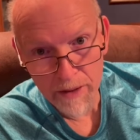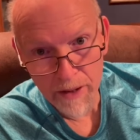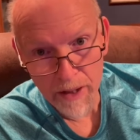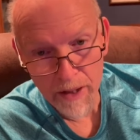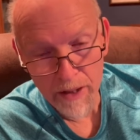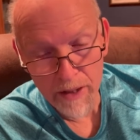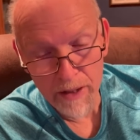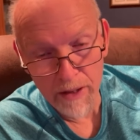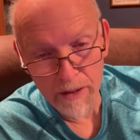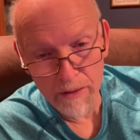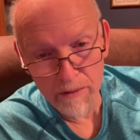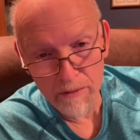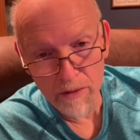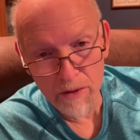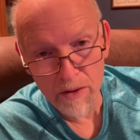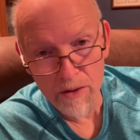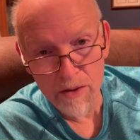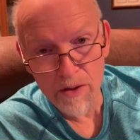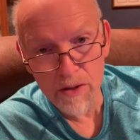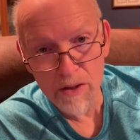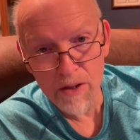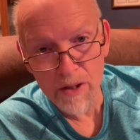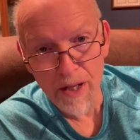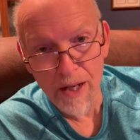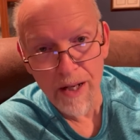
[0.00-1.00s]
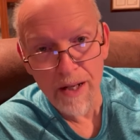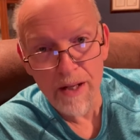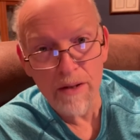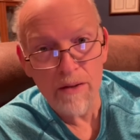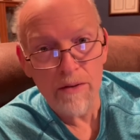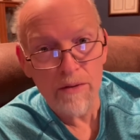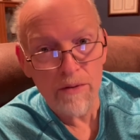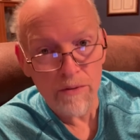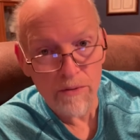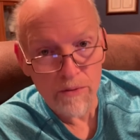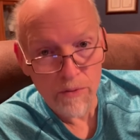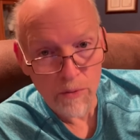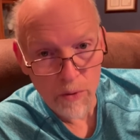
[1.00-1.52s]
and then verses 8
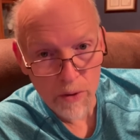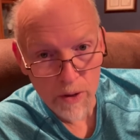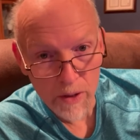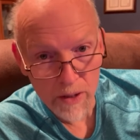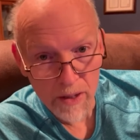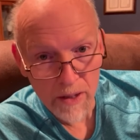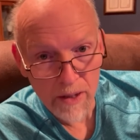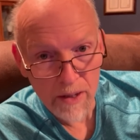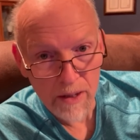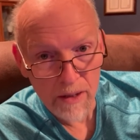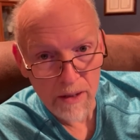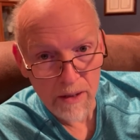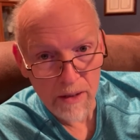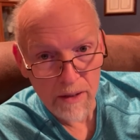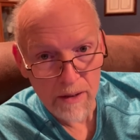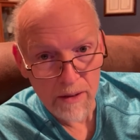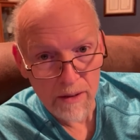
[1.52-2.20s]
through 14.